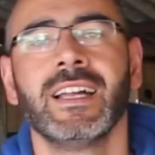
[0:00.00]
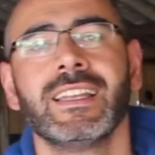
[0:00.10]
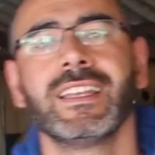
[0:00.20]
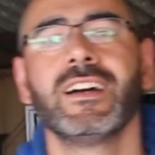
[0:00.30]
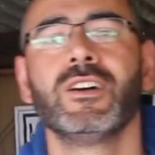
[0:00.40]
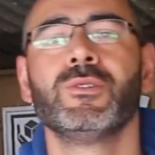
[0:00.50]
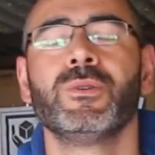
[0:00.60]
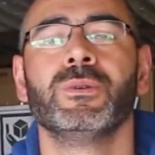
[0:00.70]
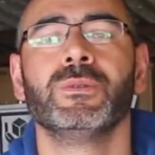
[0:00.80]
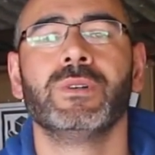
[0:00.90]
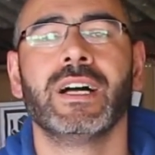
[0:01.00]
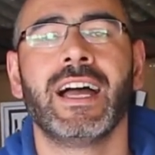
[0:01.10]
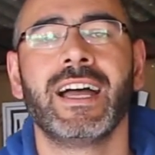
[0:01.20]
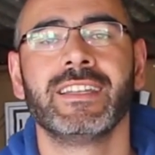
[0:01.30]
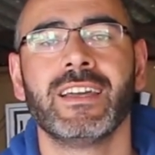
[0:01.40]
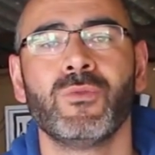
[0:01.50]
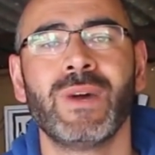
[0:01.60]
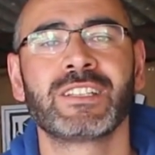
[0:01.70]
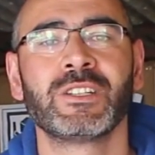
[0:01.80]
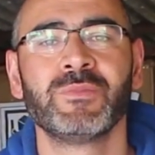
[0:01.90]
Hello and
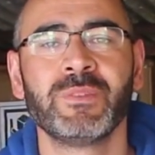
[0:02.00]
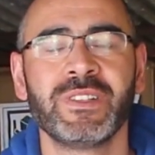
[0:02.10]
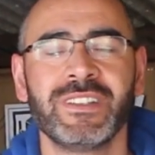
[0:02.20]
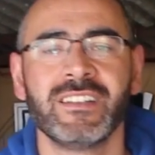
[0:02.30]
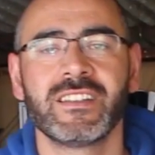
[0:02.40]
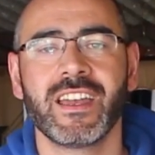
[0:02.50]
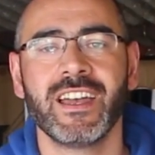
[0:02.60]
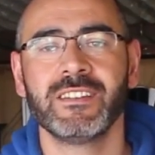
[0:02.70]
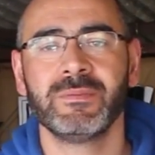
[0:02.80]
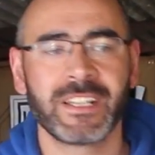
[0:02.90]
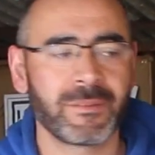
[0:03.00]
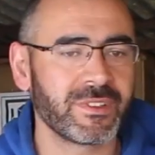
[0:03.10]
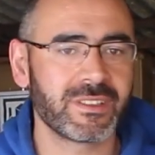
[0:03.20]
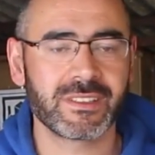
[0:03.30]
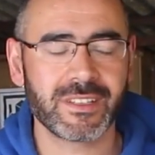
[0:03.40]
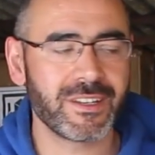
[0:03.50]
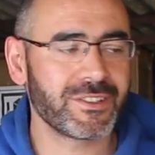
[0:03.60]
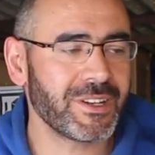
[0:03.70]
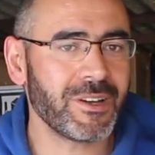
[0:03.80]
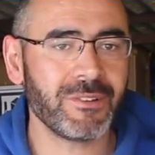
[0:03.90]
welcome to PcShed. My name is
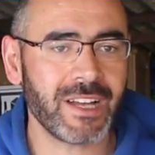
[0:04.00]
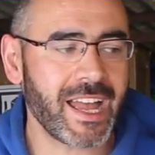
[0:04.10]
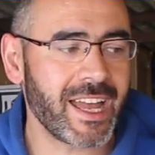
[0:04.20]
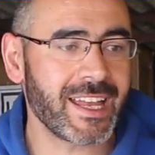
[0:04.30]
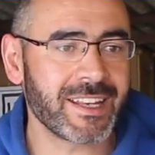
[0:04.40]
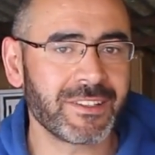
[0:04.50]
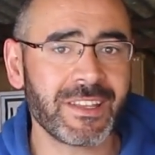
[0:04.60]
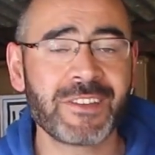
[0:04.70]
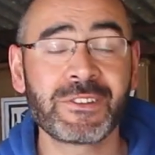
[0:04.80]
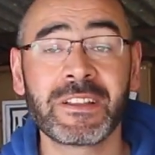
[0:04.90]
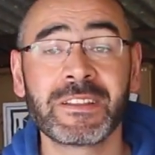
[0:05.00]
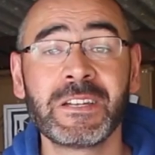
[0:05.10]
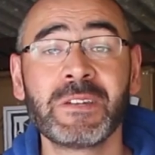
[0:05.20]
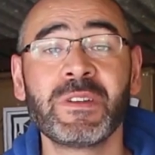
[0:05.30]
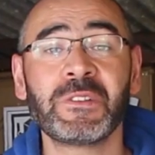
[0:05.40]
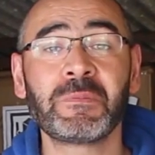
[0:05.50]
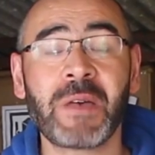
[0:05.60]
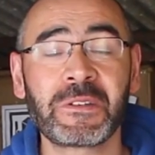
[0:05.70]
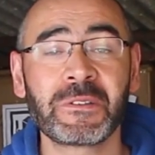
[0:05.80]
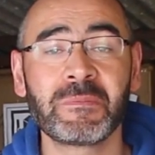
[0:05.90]
Sergio and today is a little bit
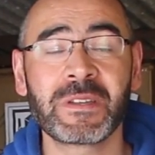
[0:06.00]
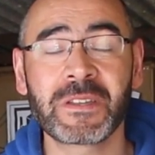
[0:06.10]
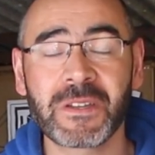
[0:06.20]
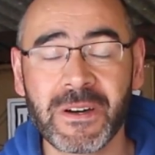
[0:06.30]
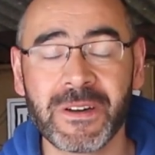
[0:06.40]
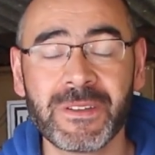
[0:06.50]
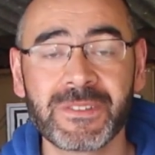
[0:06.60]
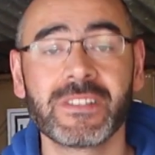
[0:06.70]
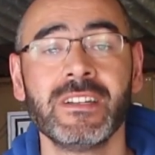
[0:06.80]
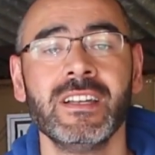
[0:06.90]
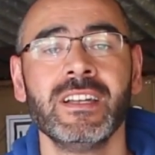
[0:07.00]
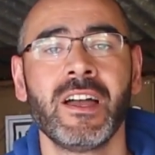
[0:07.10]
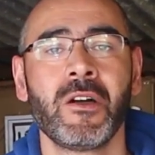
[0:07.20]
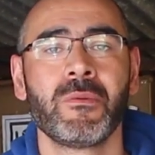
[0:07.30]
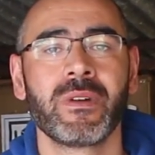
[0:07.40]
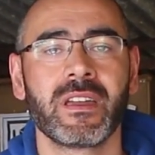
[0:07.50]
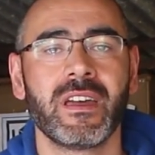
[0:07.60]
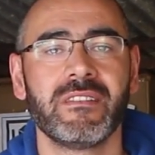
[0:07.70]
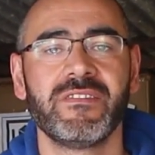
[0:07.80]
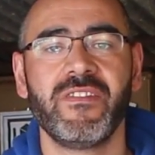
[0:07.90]
special because we
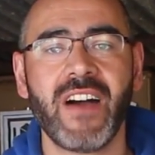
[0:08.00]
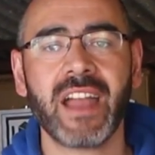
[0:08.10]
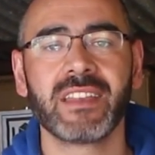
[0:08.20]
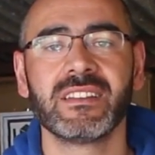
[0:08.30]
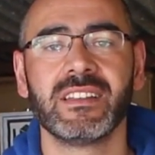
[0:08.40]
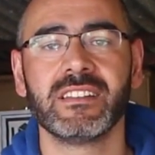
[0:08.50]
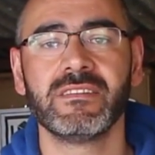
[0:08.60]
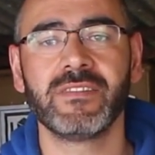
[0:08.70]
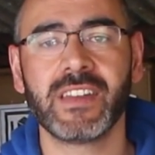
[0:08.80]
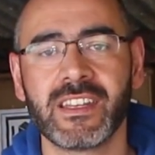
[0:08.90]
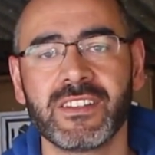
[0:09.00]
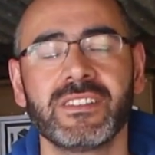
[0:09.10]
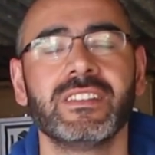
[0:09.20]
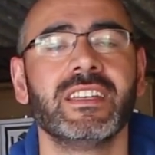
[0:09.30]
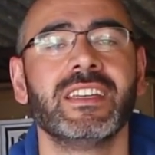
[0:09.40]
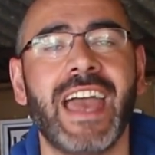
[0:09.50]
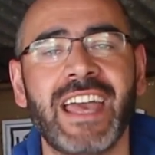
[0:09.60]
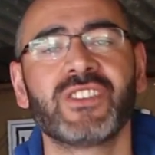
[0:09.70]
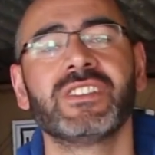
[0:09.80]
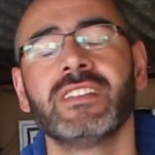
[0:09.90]
have finally finished the
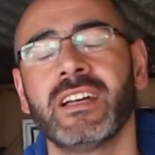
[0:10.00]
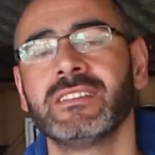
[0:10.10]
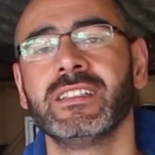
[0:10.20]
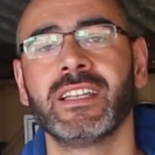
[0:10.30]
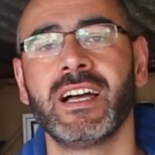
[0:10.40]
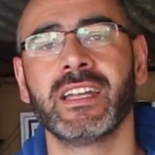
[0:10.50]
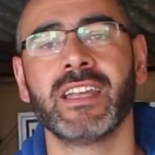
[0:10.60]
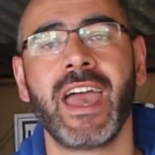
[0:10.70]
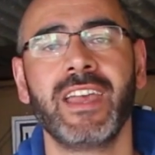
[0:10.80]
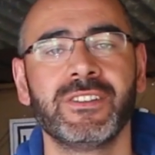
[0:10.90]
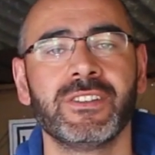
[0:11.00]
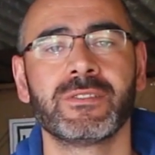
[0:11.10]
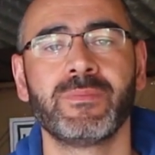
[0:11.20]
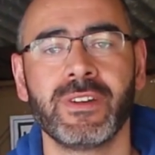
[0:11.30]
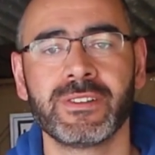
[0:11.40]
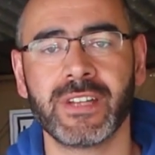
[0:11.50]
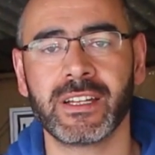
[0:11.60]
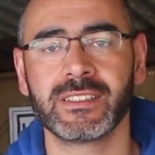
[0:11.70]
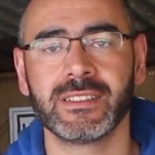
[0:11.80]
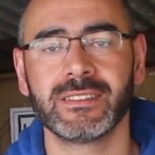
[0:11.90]
X99 Asus project.